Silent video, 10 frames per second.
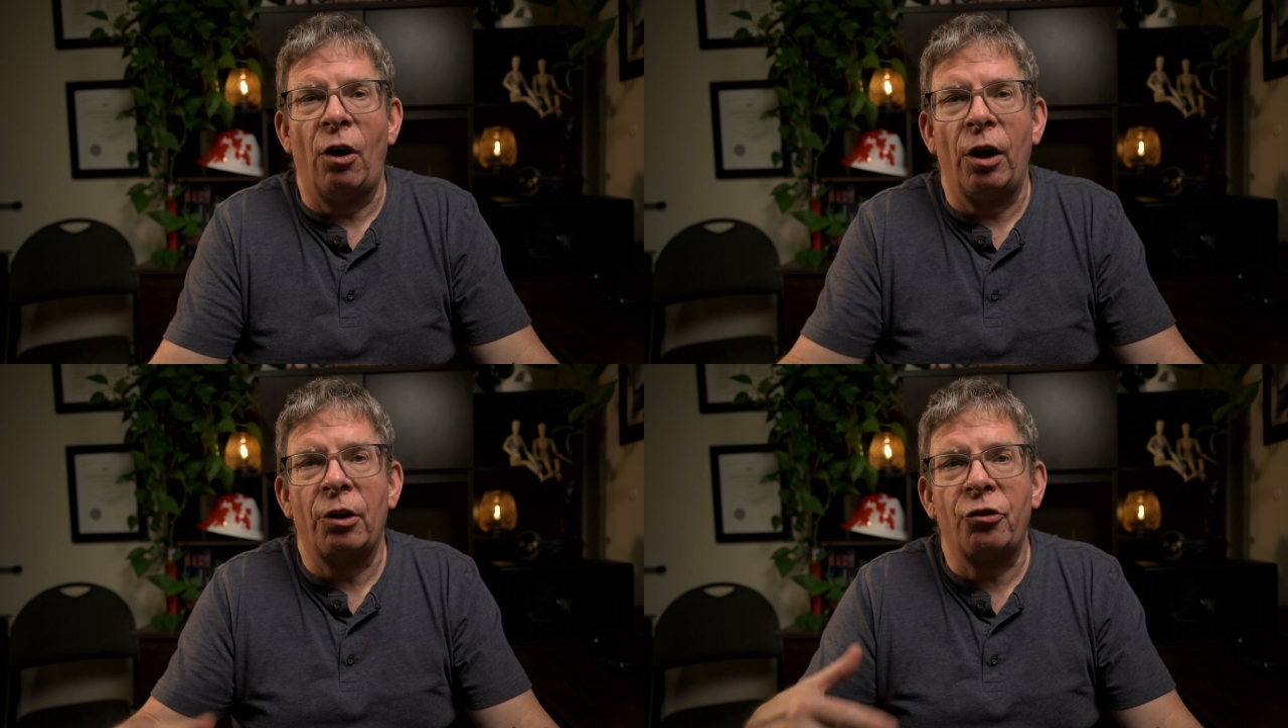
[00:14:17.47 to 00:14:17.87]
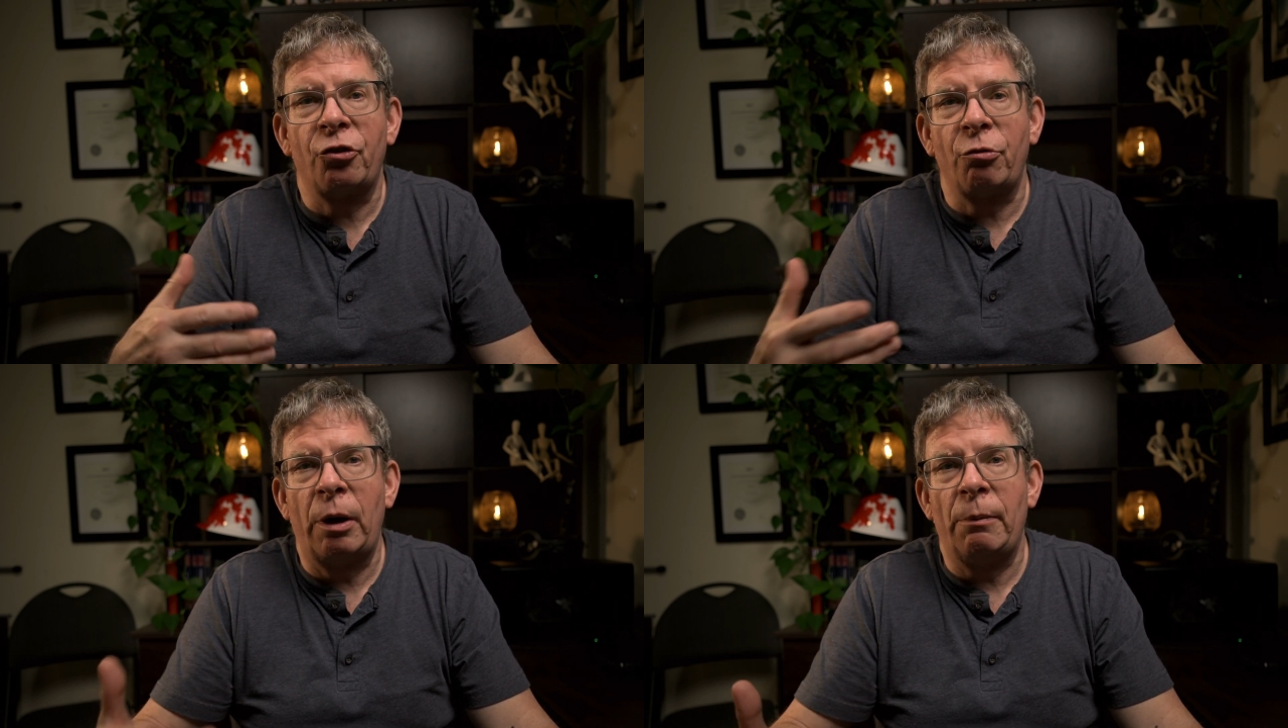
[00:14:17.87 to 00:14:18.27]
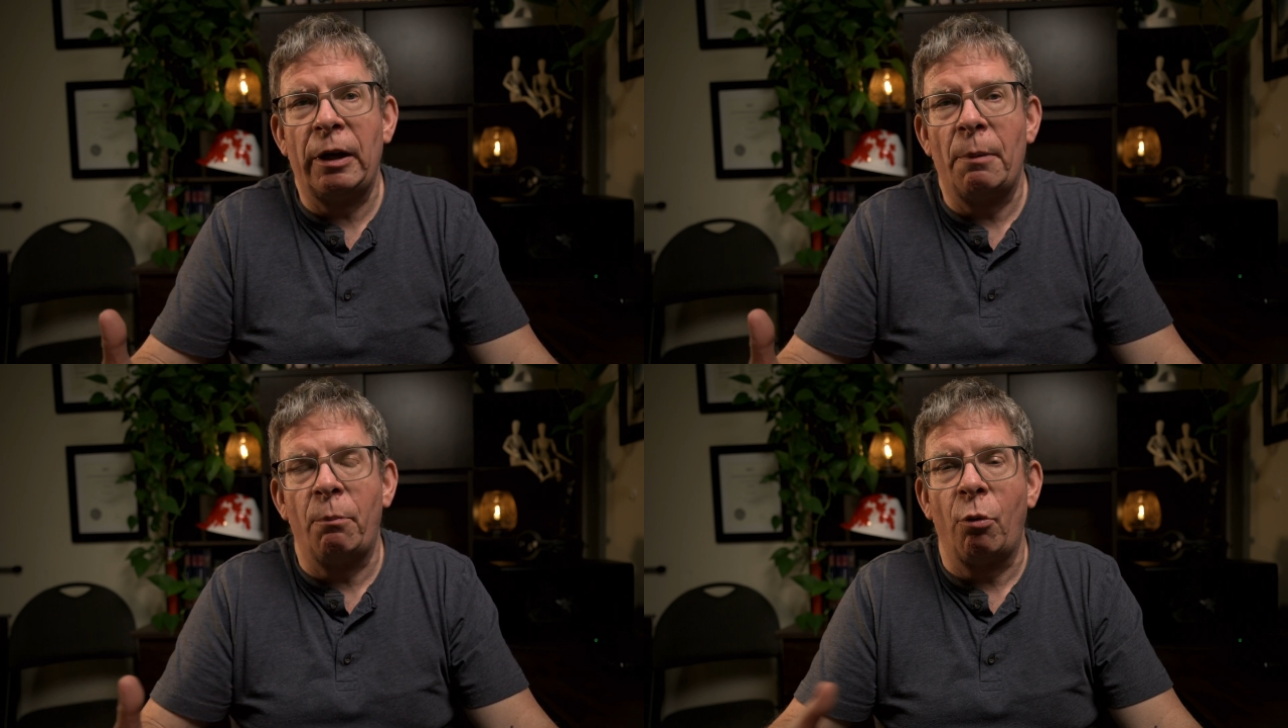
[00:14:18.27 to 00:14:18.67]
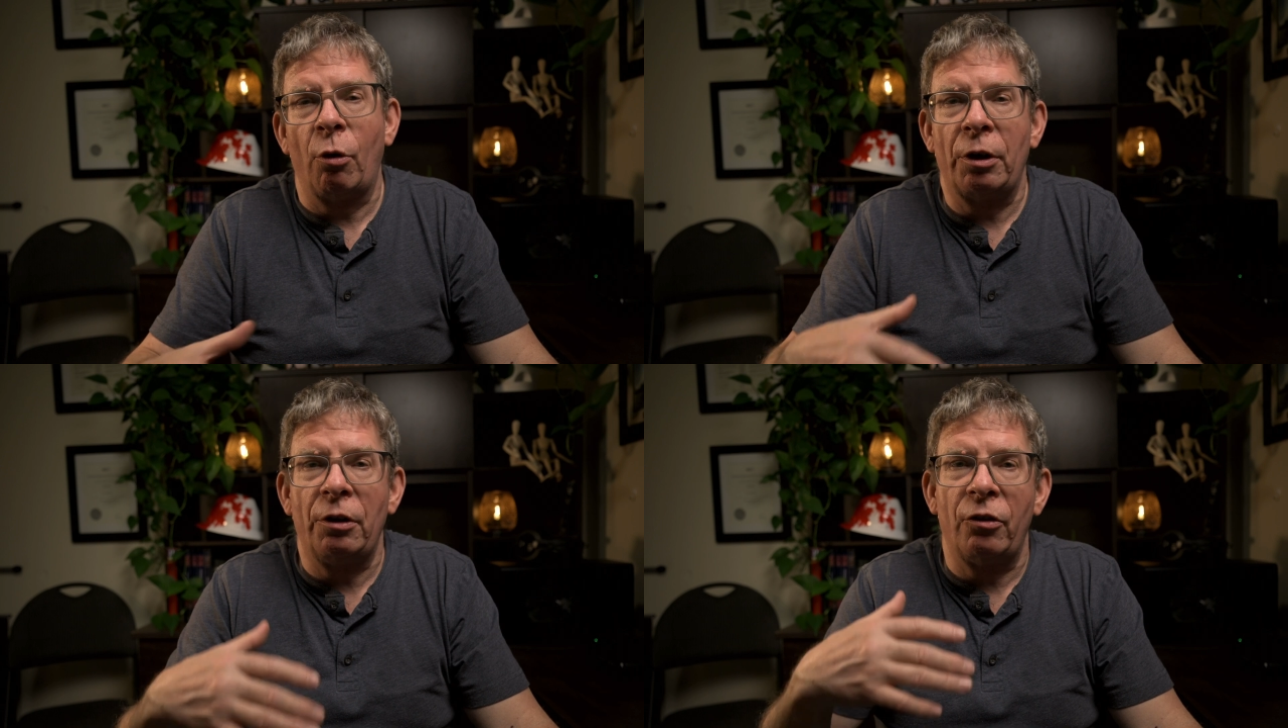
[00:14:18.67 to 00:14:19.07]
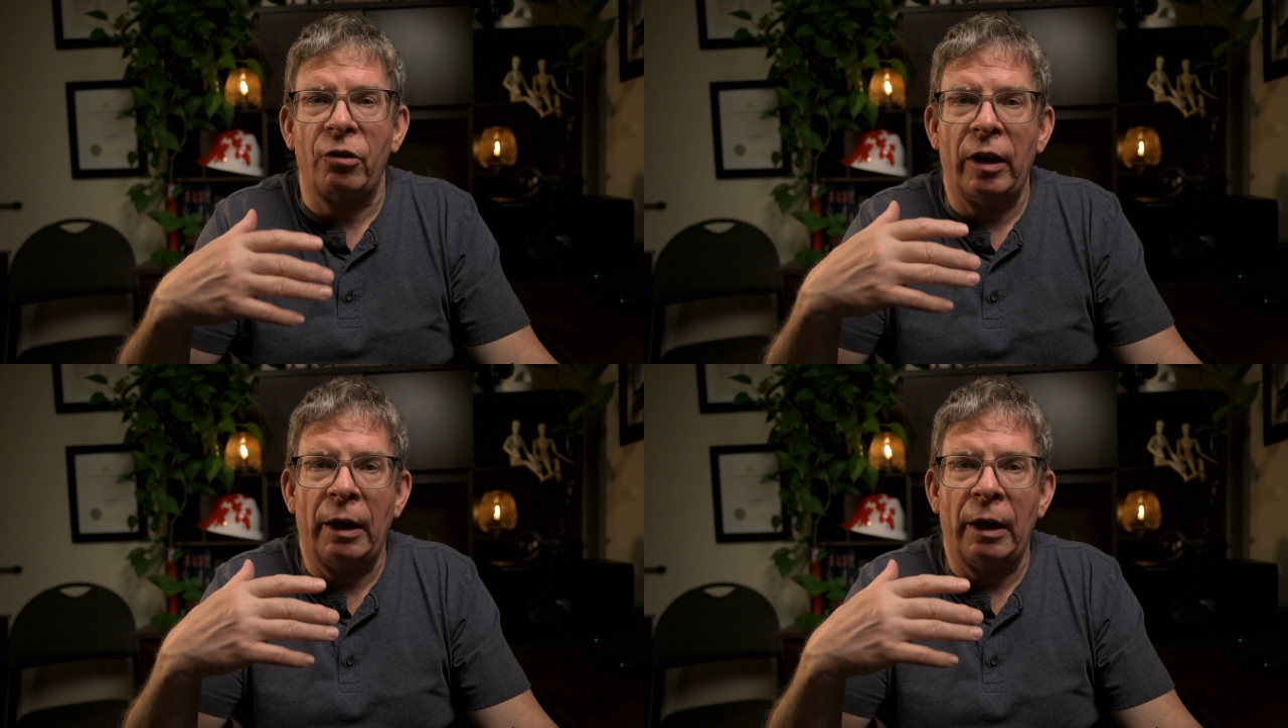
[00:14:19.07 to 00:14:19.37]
are extremely important.